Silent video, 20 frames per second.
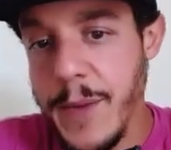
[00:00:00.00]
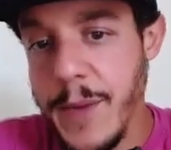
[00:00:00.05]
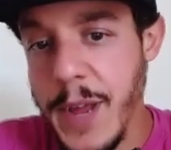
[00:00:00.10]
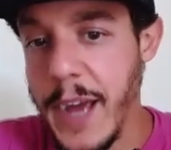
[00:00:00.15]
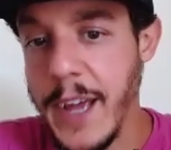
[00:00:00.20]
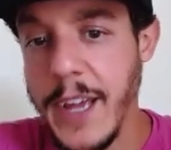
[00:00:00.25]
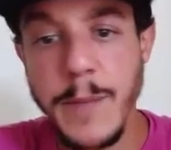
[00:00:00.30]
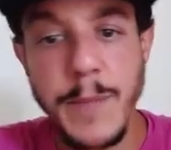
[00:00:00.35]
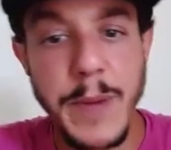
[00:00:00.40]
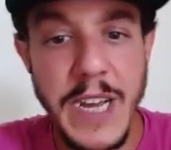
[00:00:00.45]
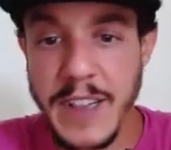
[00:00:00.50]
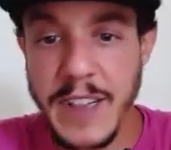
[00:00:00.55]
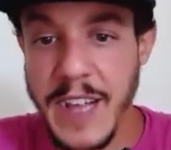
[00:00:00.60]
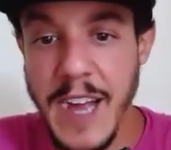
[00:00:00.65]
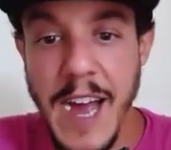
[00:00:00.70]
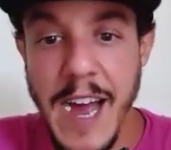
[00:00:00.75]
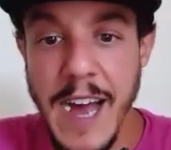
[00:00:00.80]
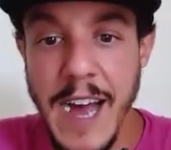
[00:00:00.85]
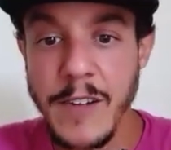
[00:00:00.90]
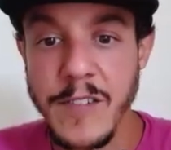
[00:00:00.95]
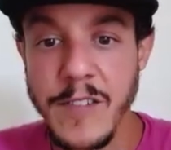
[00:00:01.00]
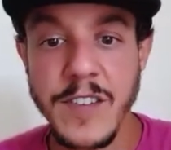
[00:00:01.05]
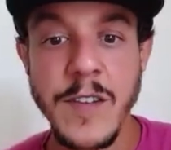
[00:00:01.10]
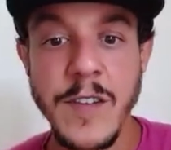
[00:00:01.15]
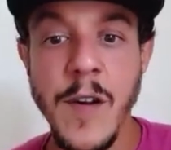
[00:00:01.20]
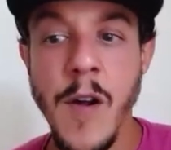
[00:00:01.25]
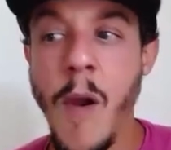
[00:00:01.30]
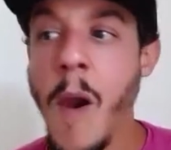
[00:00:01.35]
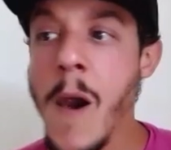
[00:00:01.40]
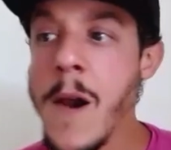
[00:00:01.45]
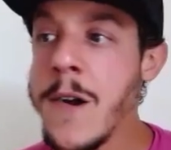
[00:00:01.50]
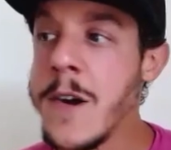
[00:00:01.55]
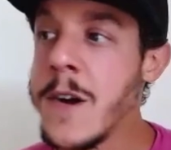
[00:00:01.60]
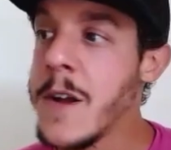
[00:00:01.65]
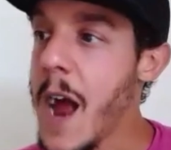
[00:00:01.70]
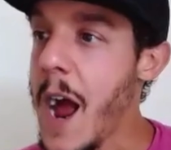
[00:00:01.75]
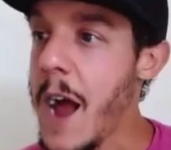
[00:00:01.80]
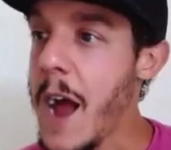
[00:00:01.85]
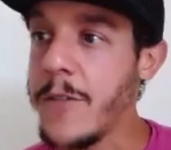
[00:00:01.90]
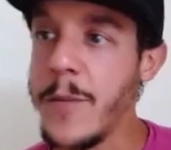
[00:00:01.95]
Yeah. He'd be at the house.
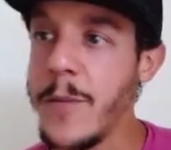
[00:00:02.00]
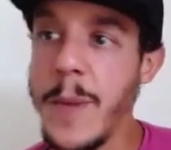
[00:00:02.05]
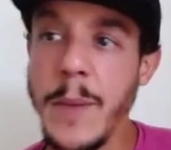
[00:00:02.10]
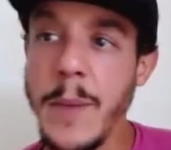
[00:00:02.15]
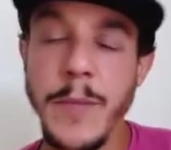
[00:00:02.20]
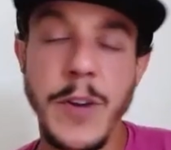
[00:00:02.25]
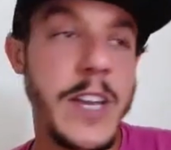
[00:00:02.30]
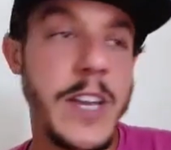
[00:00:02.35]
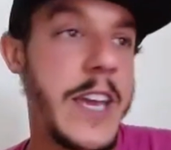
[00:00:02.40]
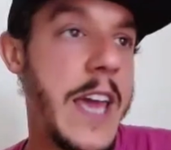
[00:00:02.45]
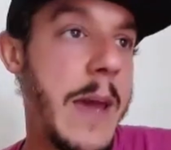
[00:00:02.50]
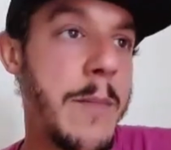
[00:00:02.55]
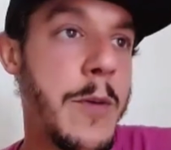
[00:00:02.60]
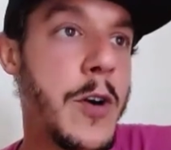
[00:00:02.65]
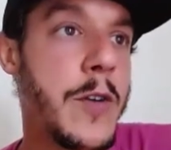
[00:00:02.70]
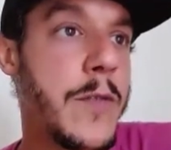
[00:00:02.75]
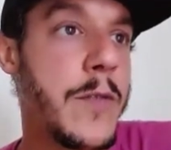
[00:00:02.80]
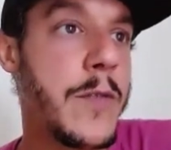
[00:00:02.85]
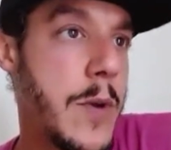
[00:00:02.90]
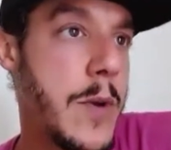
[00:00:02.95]
I remember he came over,